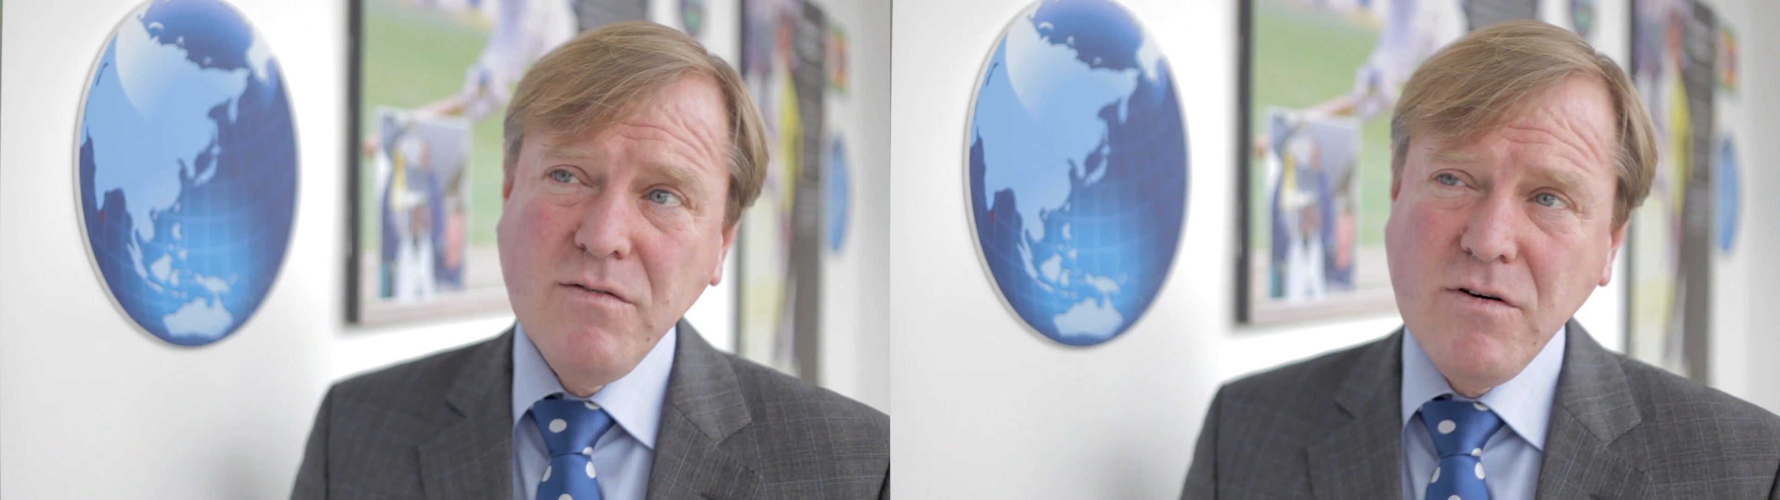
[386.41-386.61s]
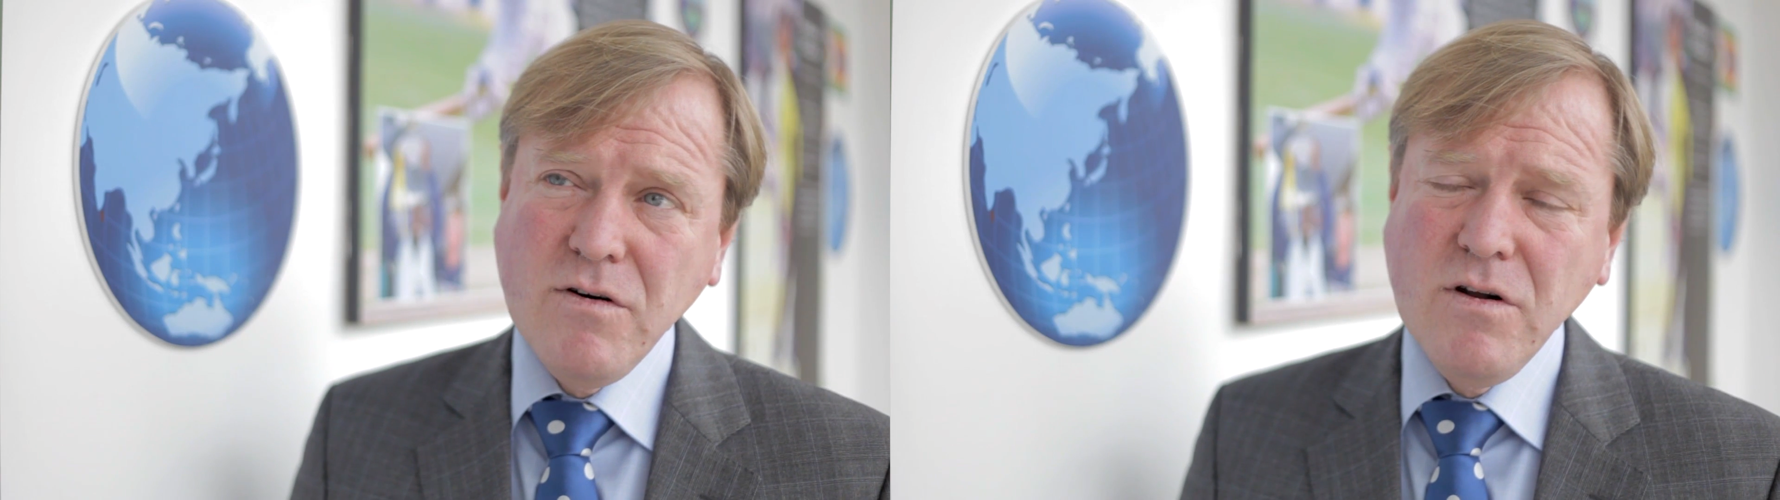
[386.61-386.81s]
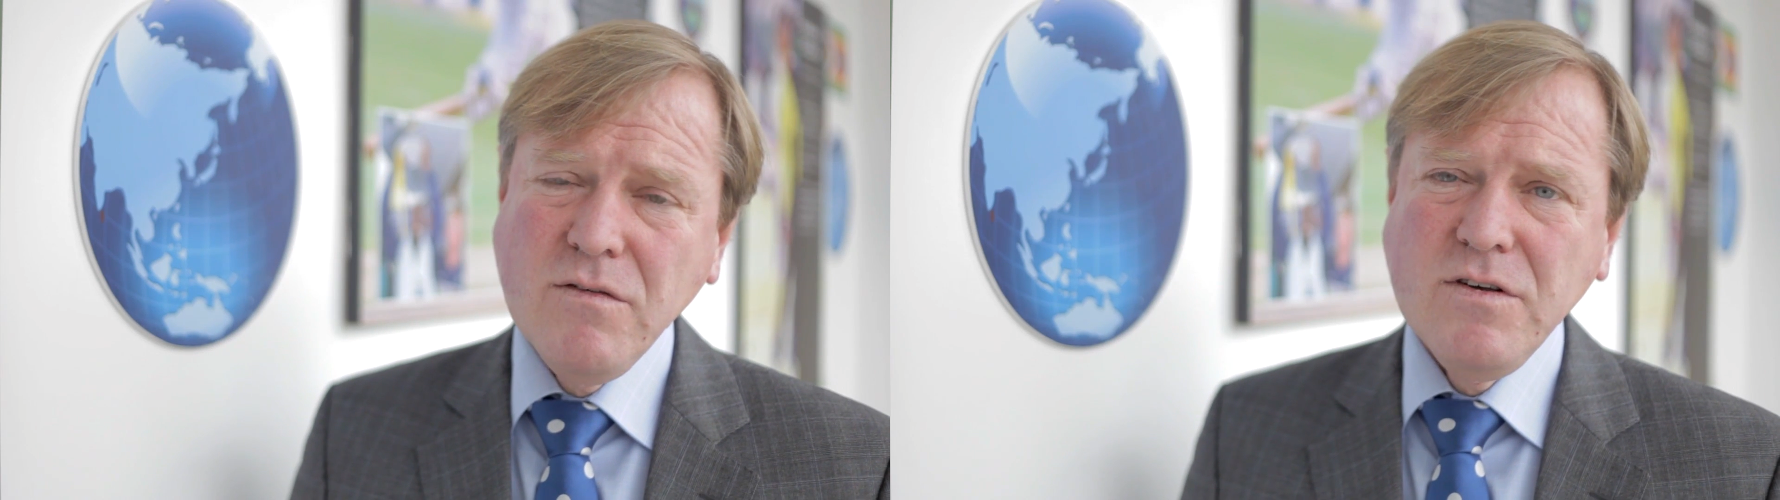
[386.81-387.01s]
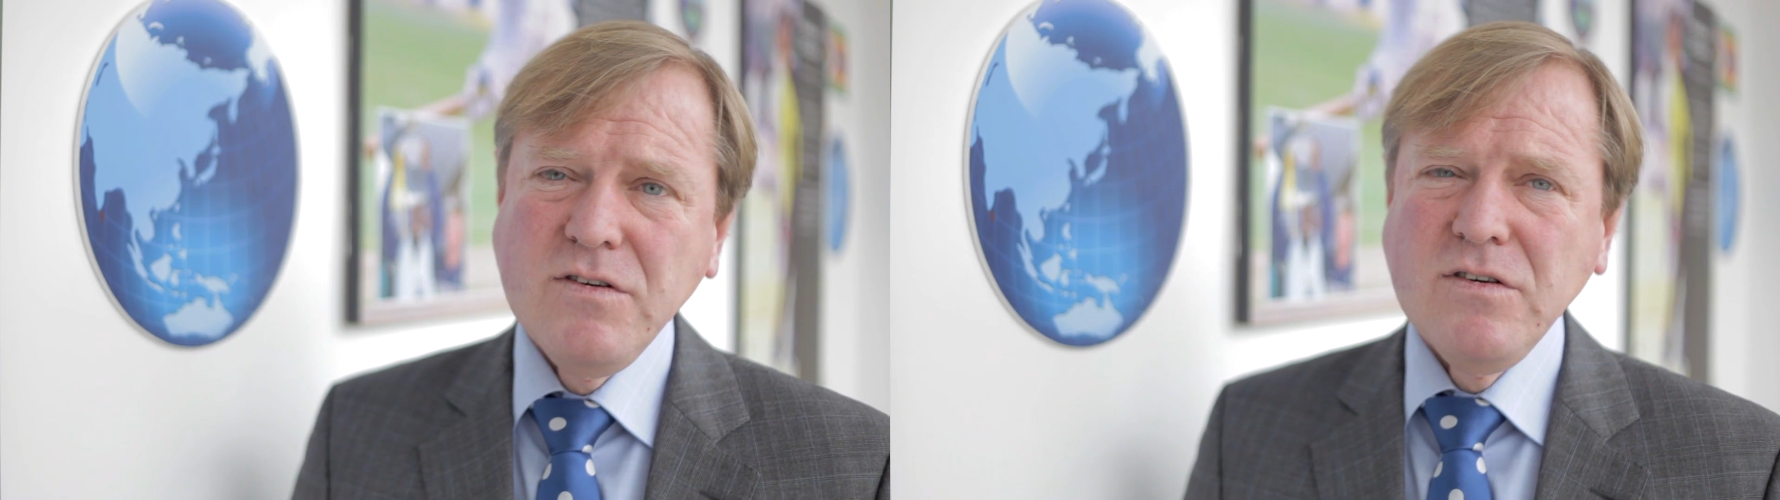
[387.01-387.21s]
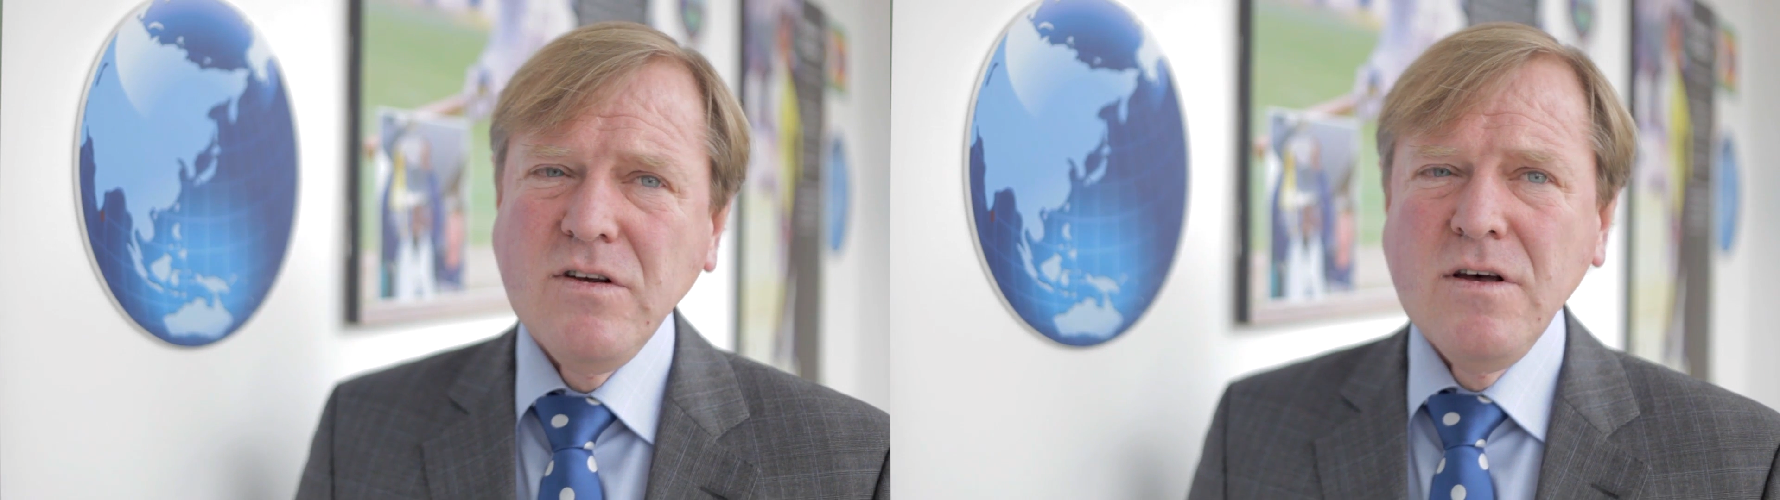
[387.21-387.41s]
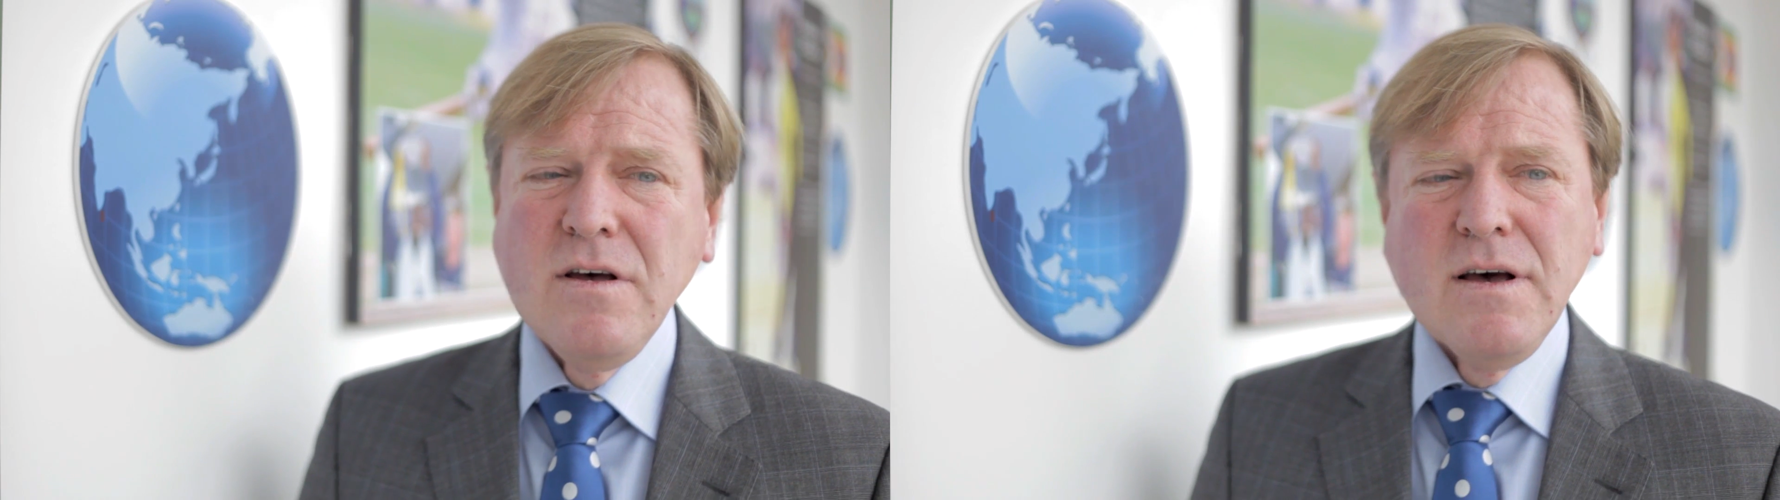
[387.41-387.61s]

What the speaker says: the Foreign Office,